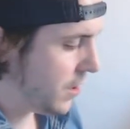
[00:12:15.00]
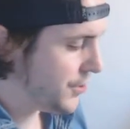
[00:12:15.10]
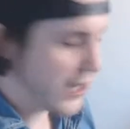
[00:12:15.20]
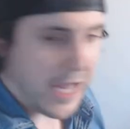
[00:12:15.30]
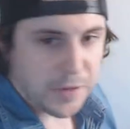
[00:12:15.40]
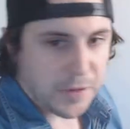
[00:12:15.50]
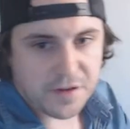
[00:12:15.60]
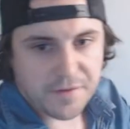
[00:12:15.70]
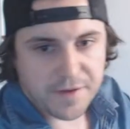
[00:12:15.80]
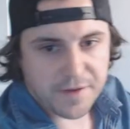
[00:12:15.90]
Uh, Jakks
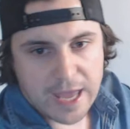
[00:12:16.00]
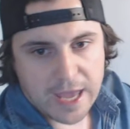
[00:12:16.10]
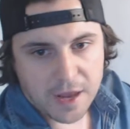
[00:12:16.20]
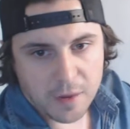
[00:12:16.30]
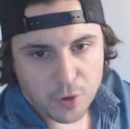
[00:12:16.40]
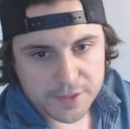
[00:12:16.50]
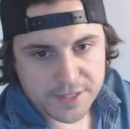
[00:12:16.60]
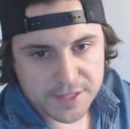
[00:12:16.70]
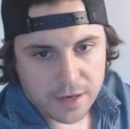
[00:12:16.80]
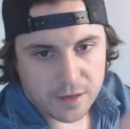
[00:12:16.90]
Pacific Hannah
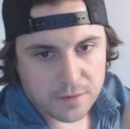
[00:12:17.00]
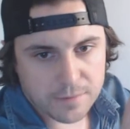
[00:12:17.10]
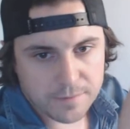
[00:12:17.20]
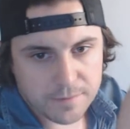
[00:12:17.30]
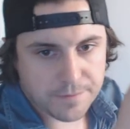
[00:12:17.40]
Montana.